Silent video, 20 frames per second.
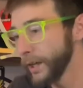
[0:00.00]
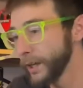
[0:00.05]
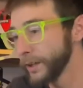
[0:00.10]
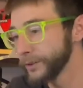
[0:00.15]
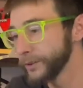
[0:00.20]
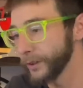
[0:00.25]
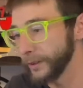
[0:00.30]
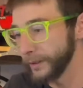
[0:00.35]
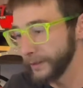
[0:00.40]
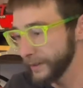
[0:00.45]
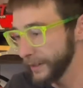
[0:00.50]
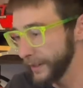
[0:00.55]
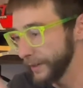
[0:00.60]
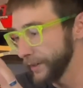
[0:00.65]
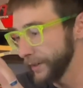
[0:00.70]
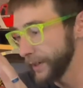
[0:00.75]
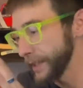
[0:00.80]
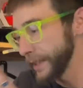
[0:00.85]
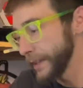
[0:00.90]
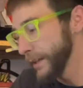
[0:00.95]
So like I
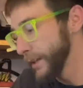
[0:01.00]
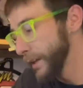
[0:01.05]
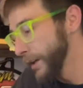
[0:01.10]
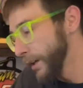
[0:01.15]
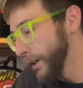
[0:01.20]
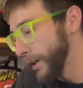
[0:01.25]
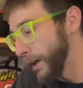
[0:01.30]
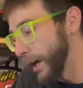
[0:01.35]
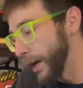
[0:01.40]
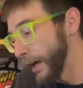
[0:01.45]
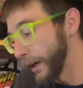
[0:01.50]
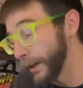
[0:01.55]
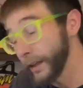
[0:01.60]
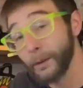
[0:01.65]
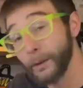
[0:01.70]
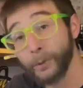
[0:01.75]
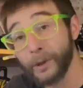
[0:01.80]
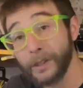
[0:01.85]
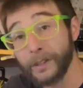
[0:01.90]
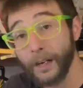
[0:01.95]
said, the
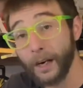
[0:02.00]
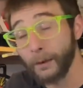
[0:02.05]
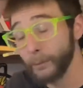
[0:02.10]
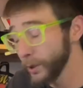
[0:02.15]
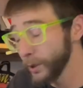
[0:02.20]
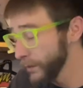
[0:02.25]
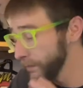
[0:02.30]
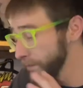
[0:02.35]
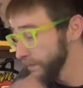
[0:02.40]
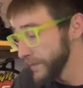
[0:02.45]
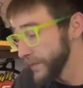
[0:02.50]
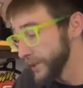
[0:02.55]
Copperhead combo